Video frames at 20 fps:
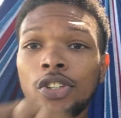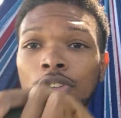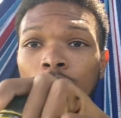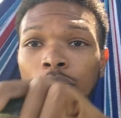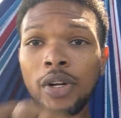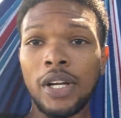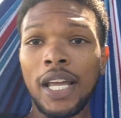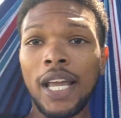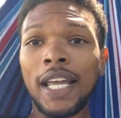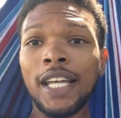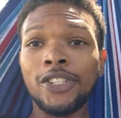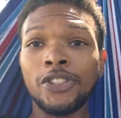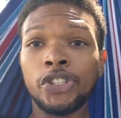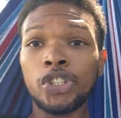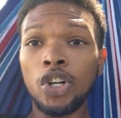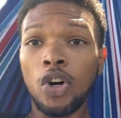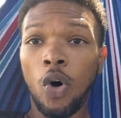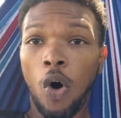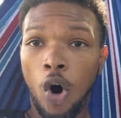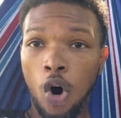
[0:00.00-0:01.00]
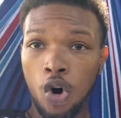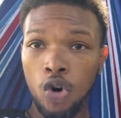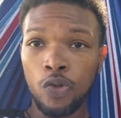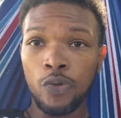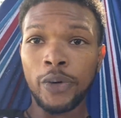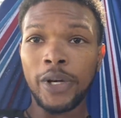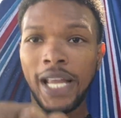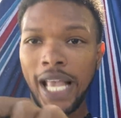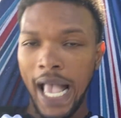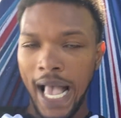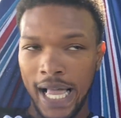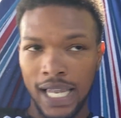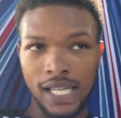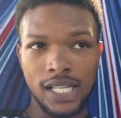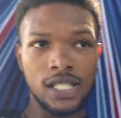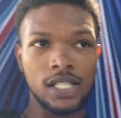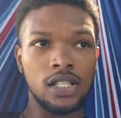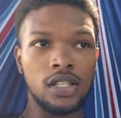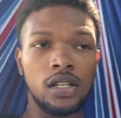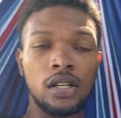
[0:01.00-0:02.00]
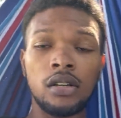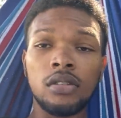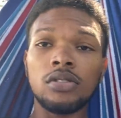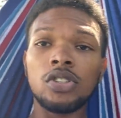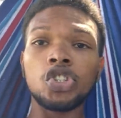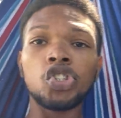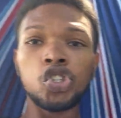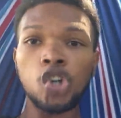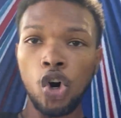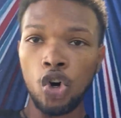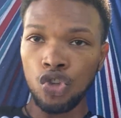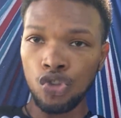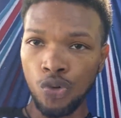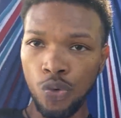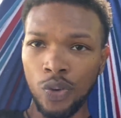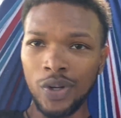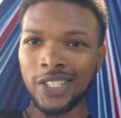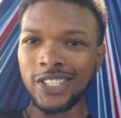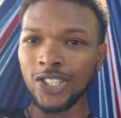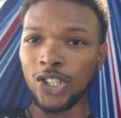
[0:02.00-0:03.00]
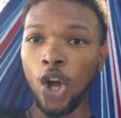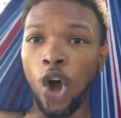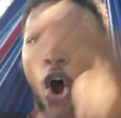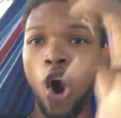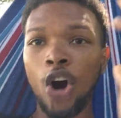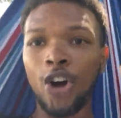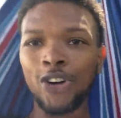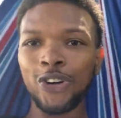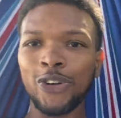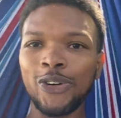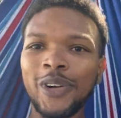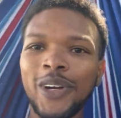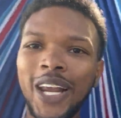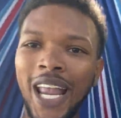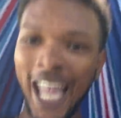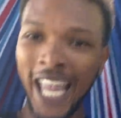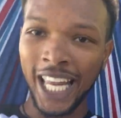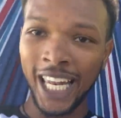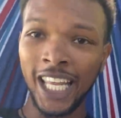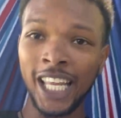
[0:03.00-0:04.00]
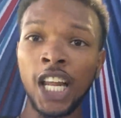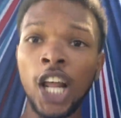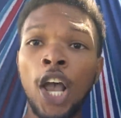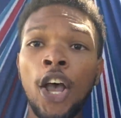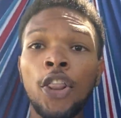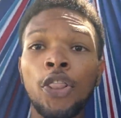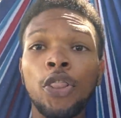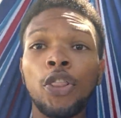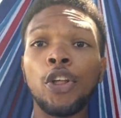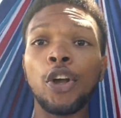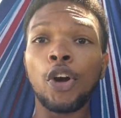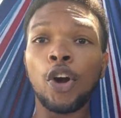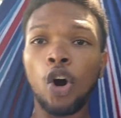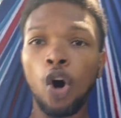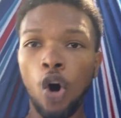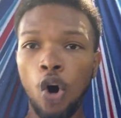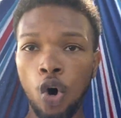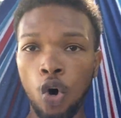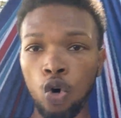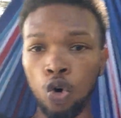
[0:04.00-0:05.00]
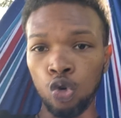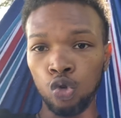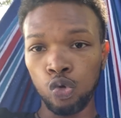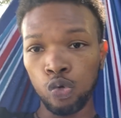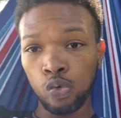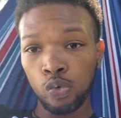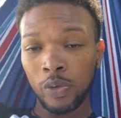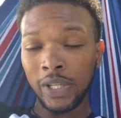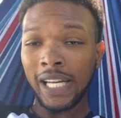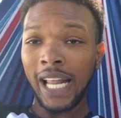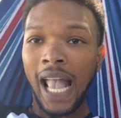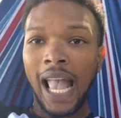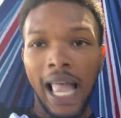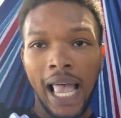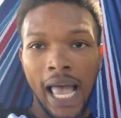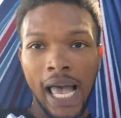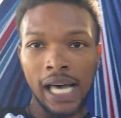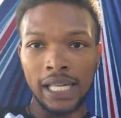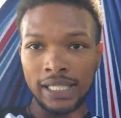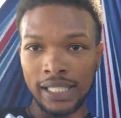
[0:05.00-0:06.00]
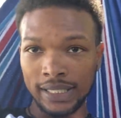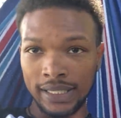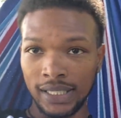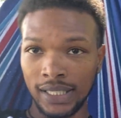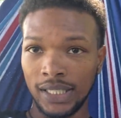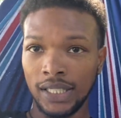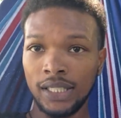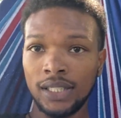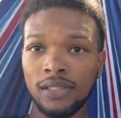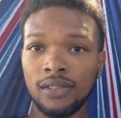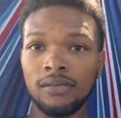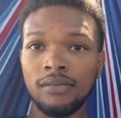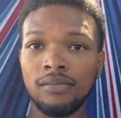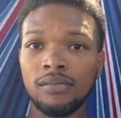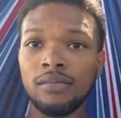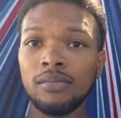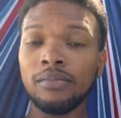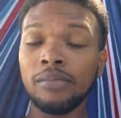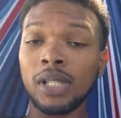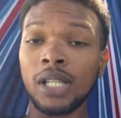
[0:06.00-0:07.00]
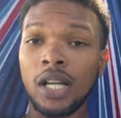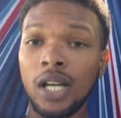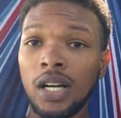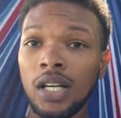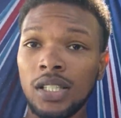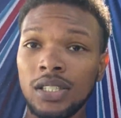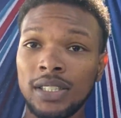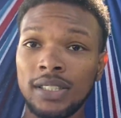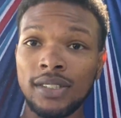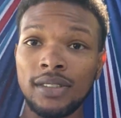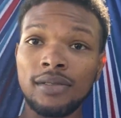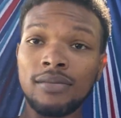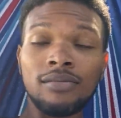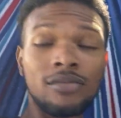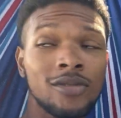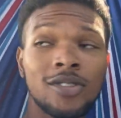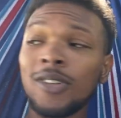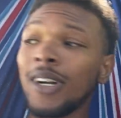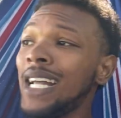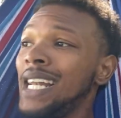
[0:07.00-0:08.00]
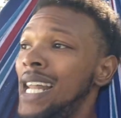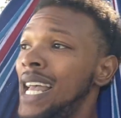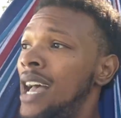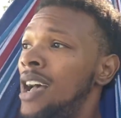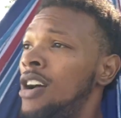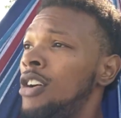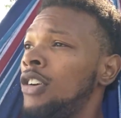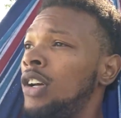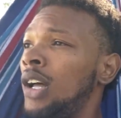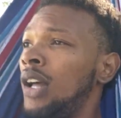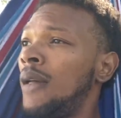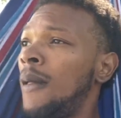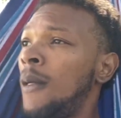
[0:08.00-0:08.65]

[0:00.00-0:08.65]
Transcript: create your own reality. The chosen ones are creating their own reality because right now